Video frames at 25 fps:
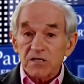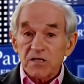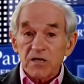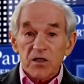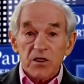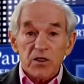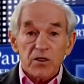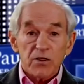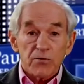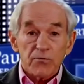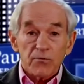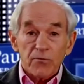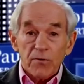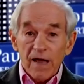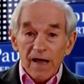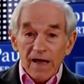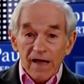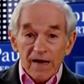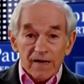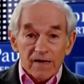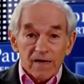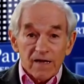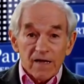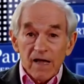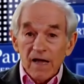just a
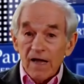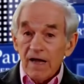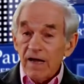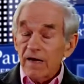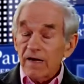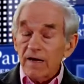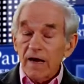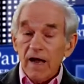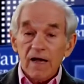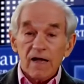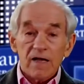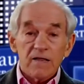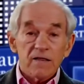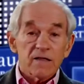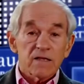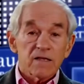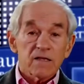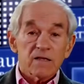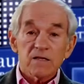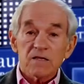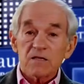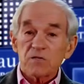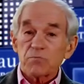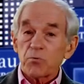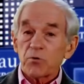threat. And I
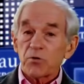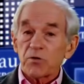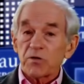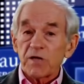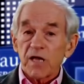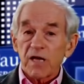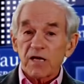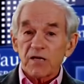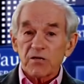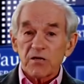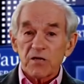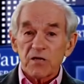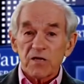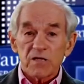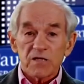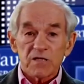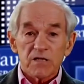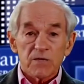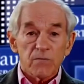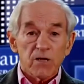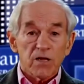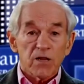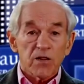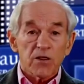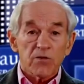think this
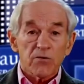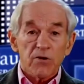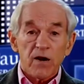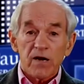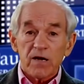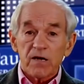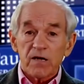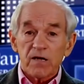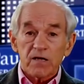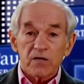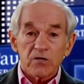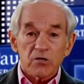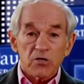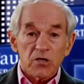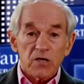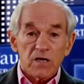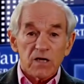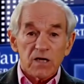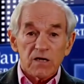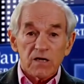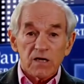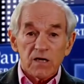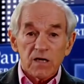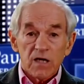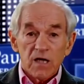protectionism and threatening
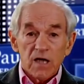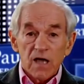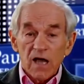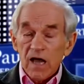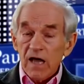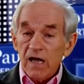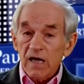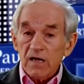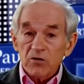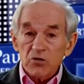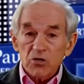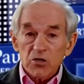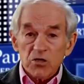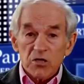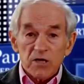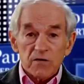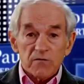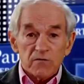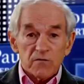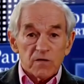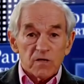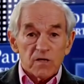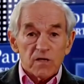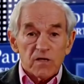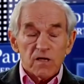China and
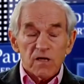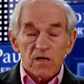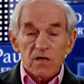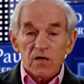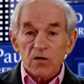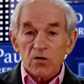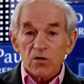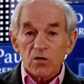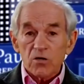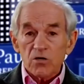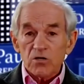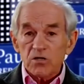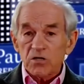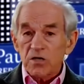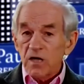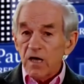shifting gears,